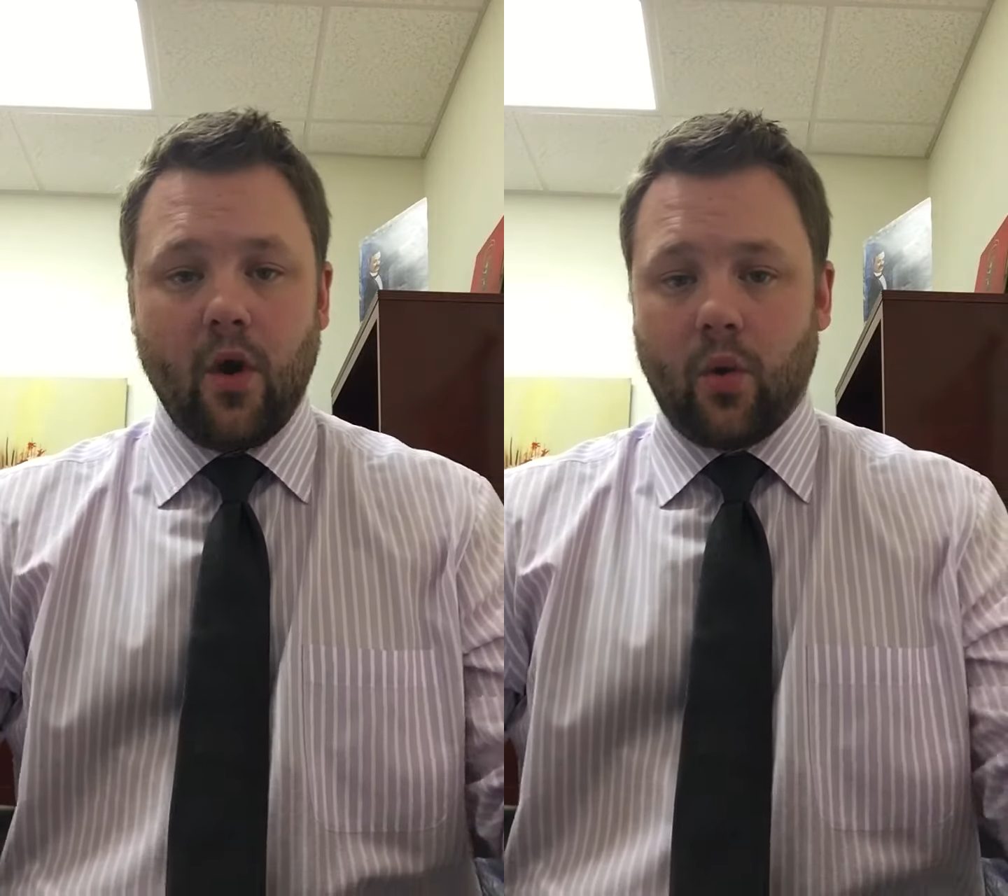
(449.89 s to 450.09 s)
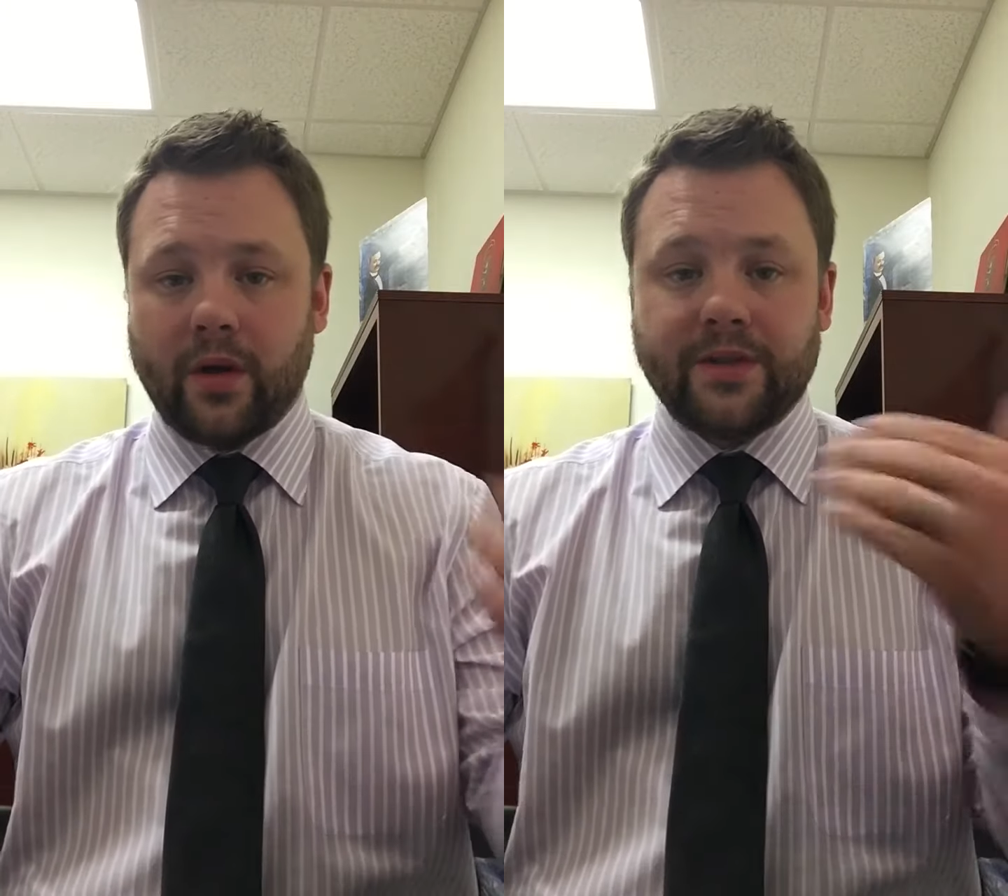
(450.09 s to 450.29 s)

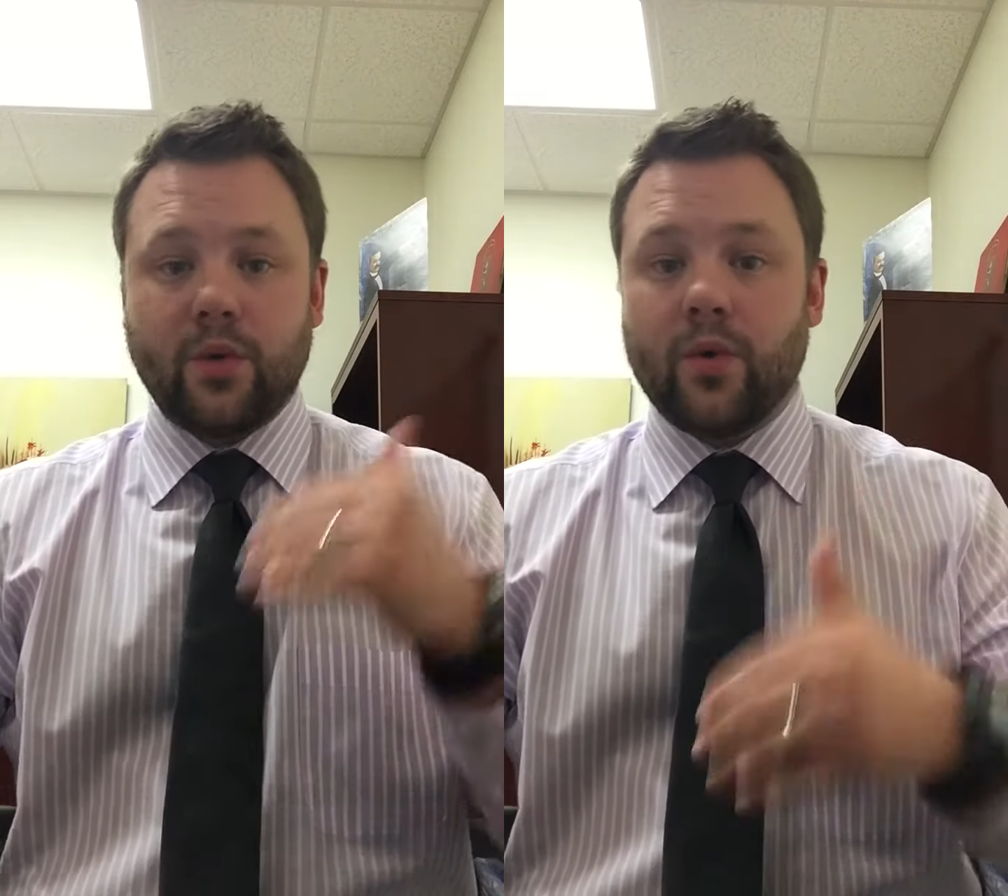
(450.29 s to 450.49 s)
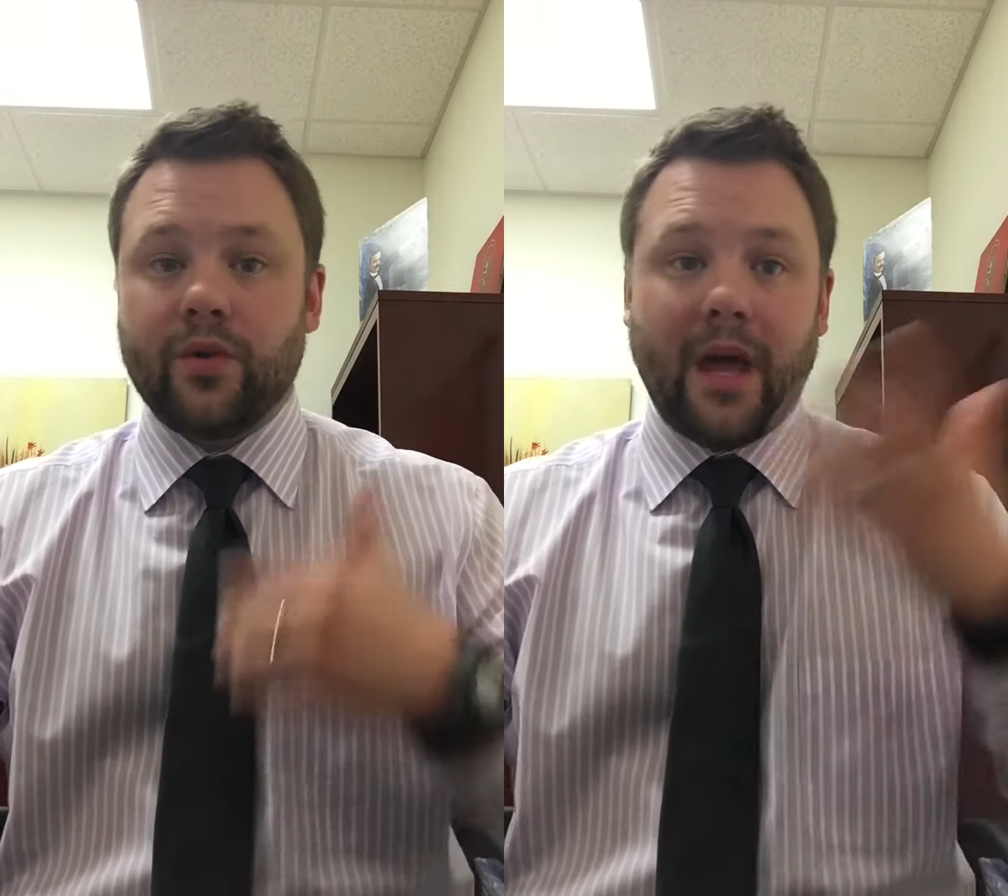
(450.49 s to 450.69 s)
or else it
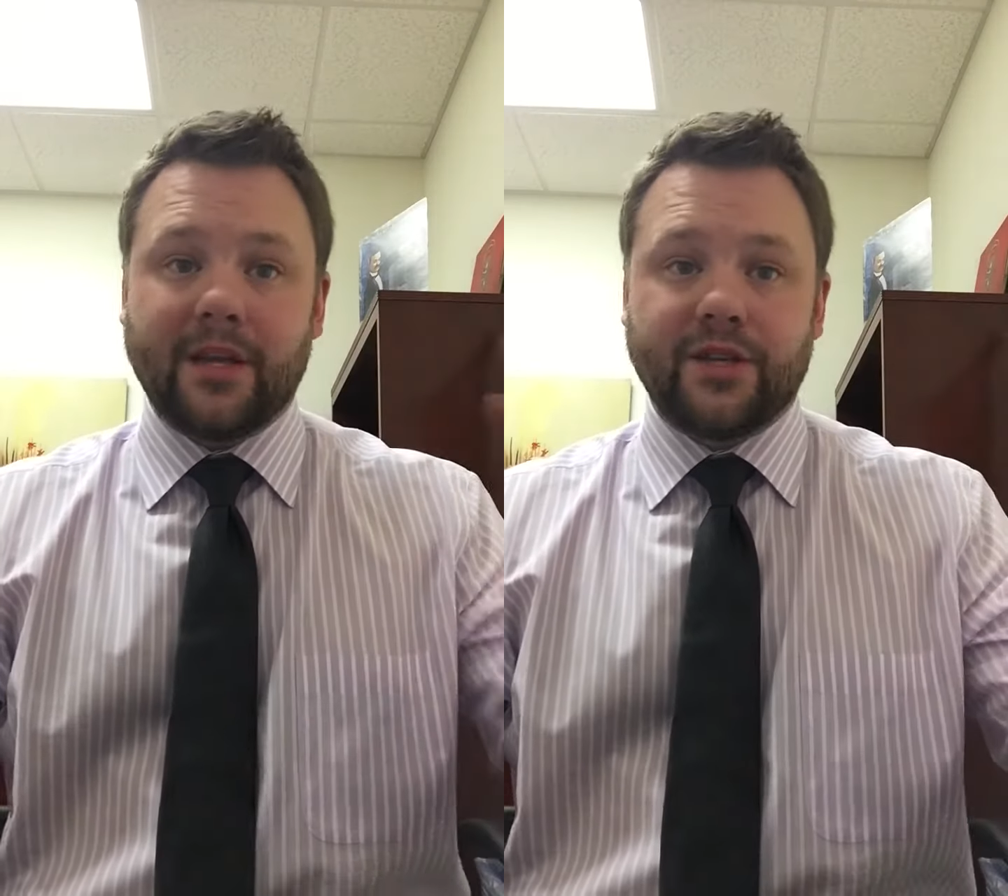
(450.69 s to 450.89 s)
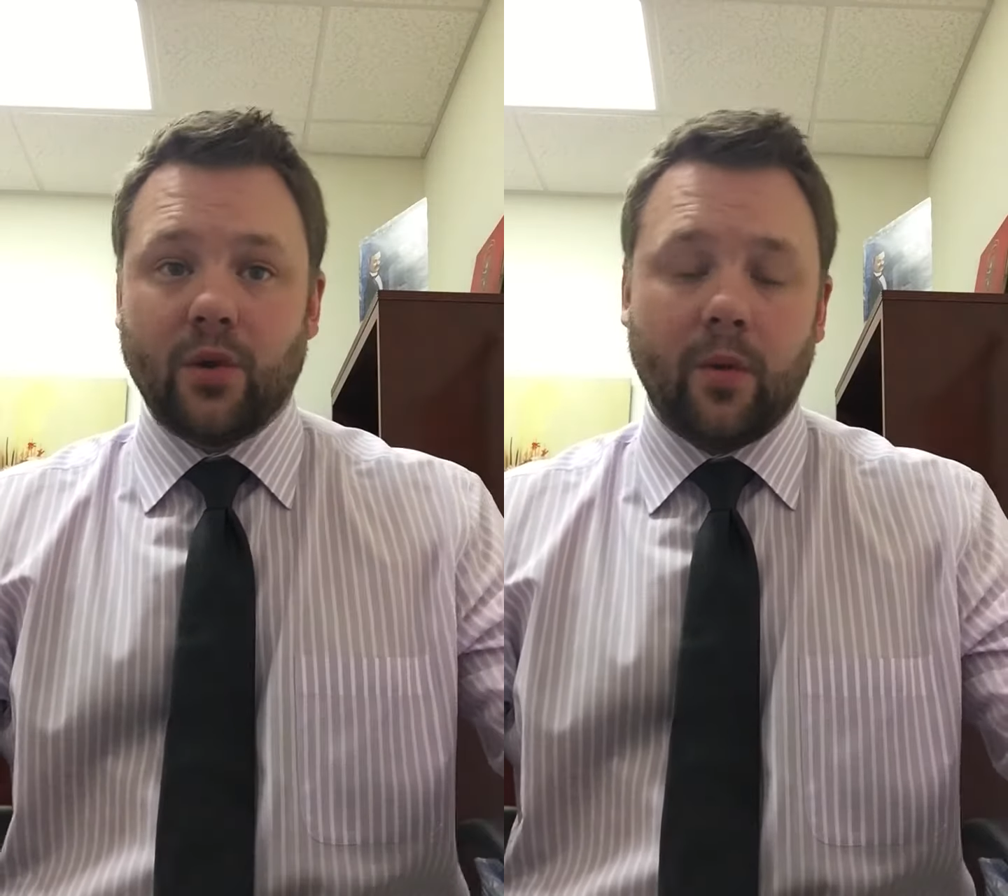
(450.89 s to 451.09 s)
will not
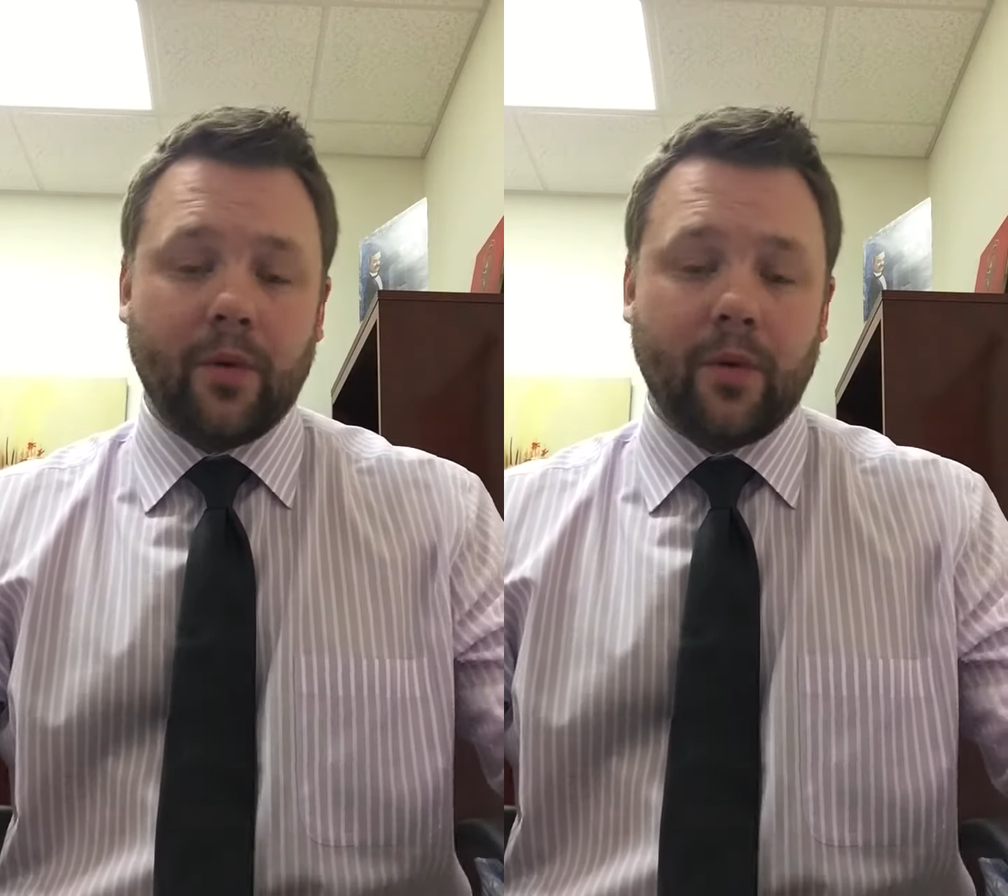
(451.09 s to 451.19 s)
show up